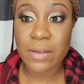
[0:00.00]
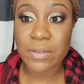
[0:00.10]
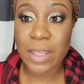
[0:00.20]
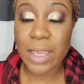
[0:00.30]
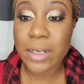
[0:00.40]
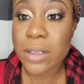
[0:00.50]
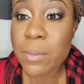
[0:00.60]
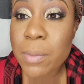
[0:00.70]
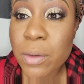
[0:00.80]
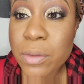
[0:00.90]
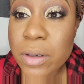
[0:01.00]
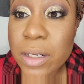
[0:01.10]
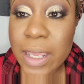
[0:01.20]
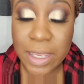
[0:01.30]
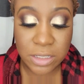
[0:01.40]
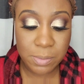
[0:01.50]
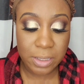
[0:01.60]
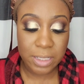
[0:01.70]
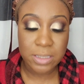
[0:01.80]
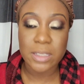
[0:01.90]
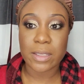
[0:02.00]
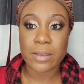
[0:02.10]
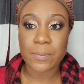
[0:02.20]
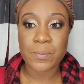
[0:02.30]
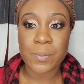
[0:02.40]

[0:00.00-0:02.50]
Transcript: I feel like I need a bolder lash, but that's it.